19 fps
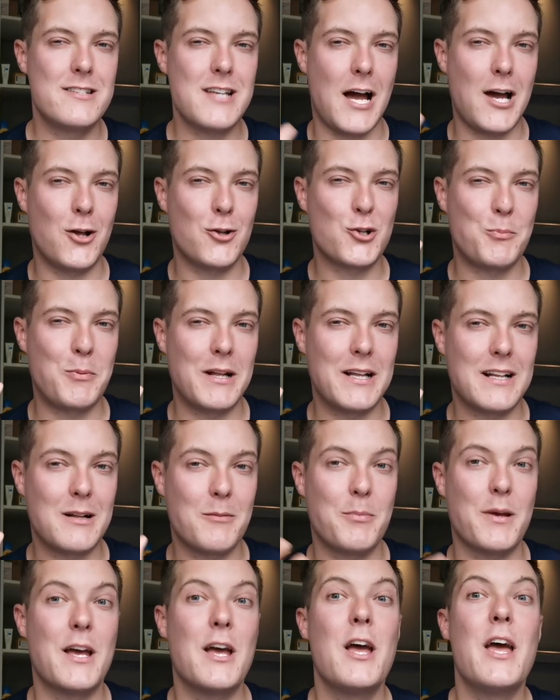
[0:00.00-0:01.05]
dialed up a
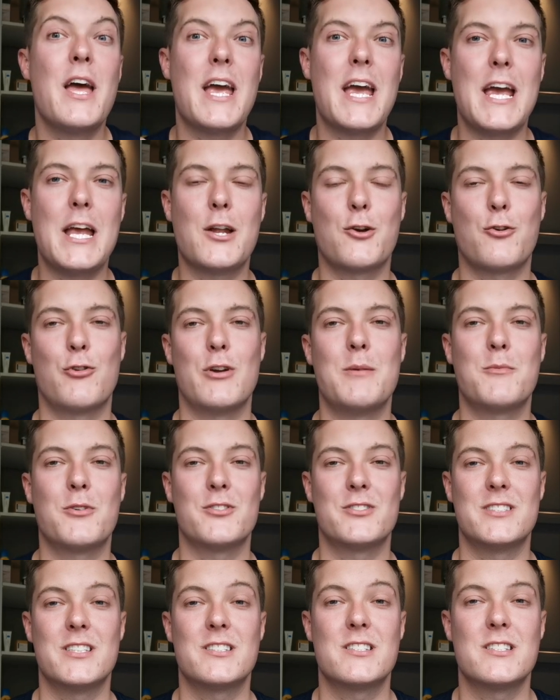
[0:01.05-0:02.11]
little bit in a cream
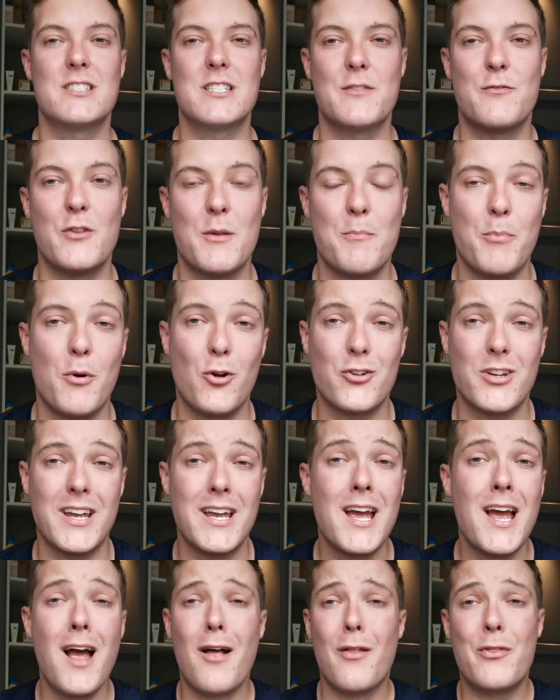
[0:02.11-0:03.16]
consistency for the body.